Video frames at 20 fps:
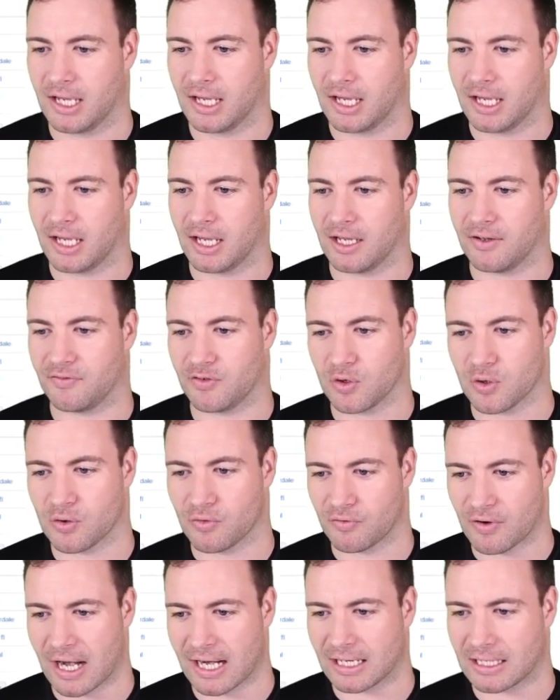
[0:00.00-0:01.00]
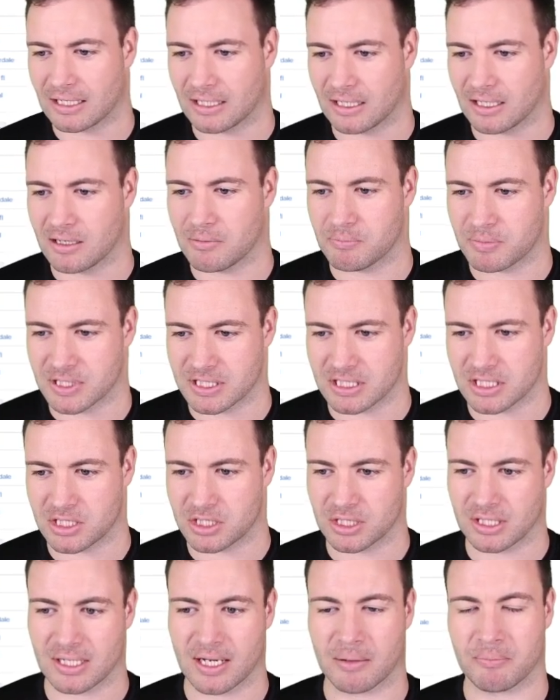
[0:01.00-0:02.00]
If you're ranking in
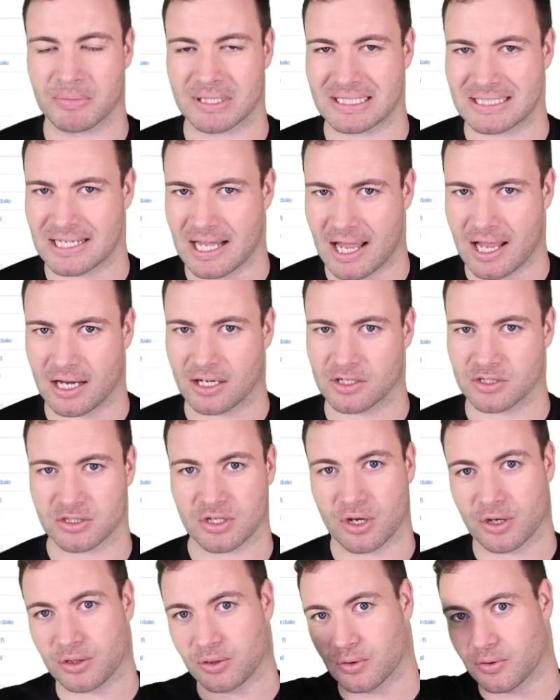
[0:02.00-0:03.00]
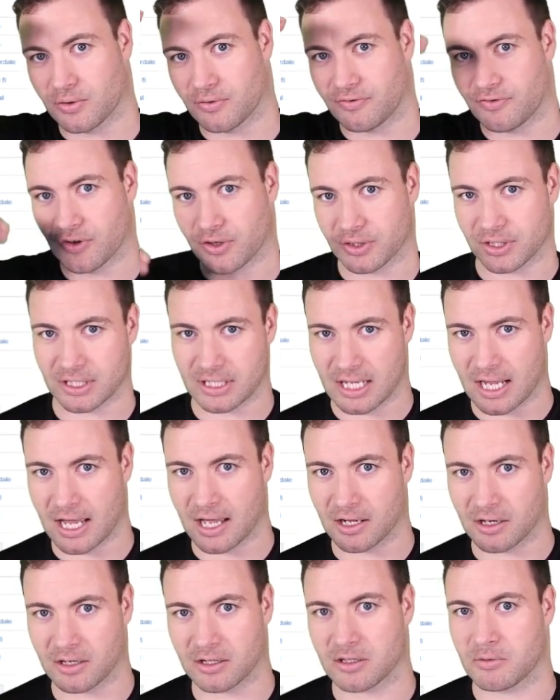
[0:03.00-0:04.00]
position number 10, so you're further
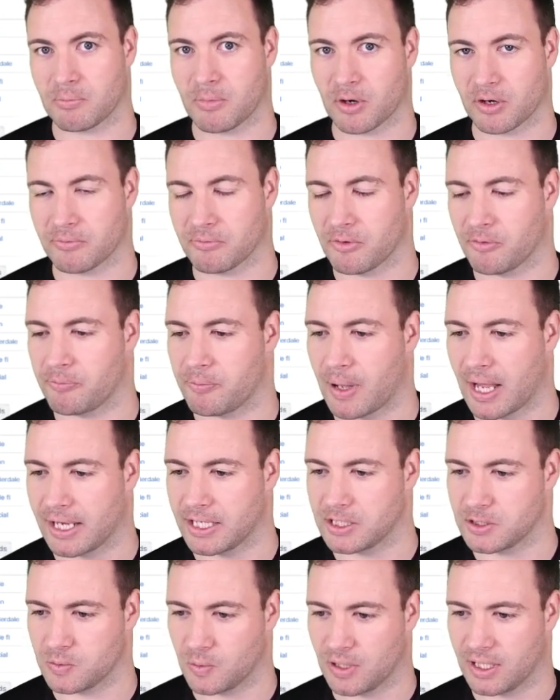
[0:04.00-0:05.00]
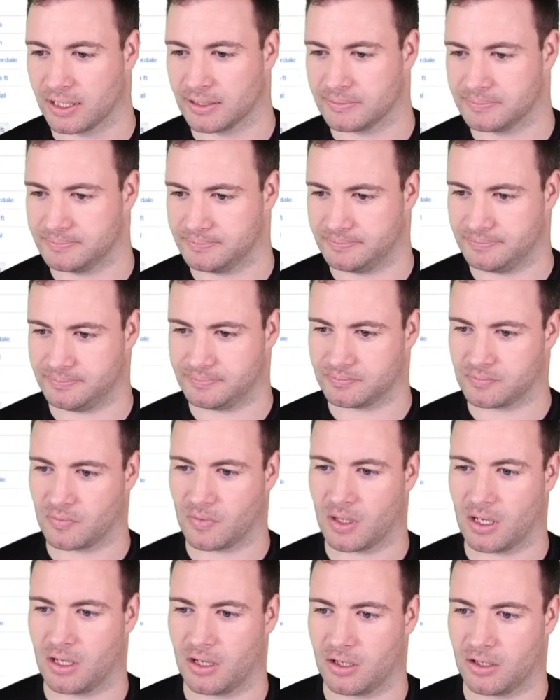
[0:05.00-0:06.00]
down at the bottom of page 1,
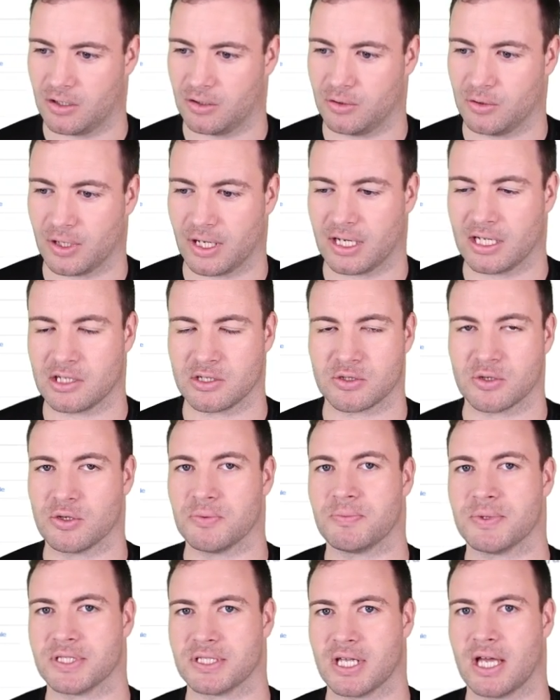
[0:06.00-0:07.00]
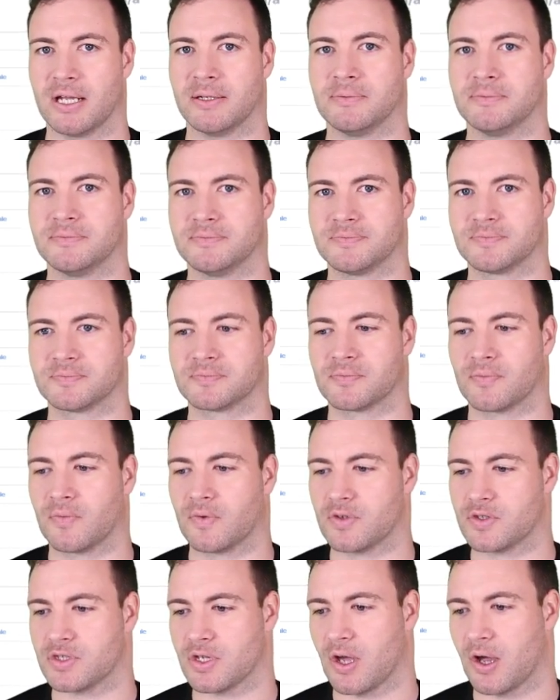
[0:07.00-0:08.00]
you're getting 2%.
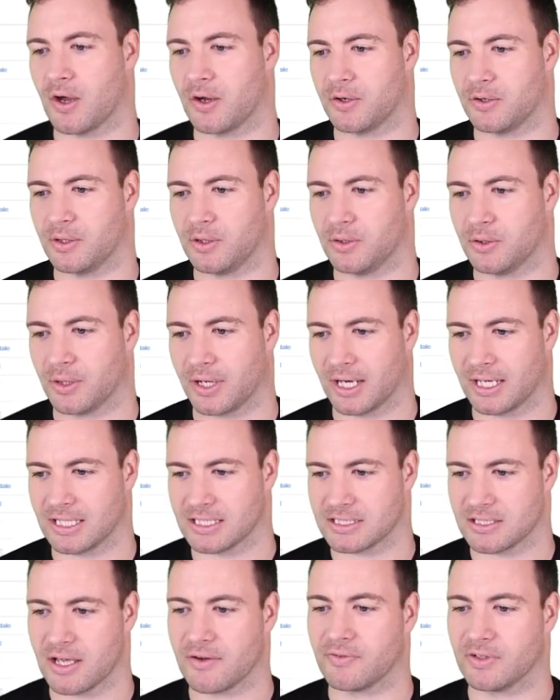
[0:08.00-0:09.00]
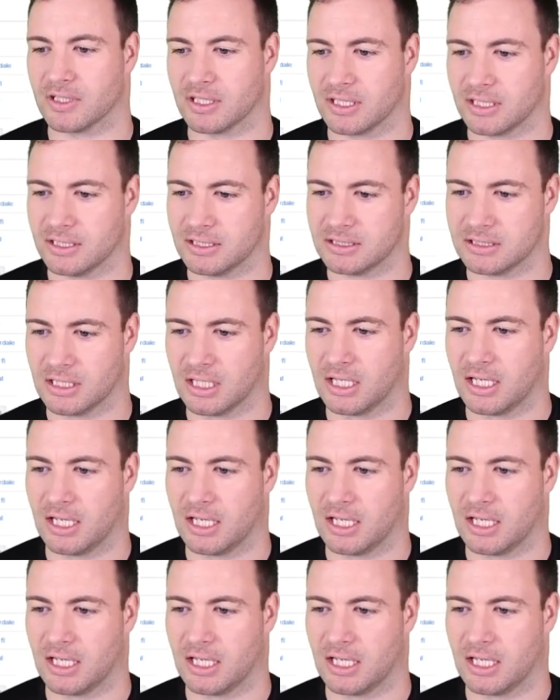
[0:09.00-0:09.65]
So you're getting 7 leads.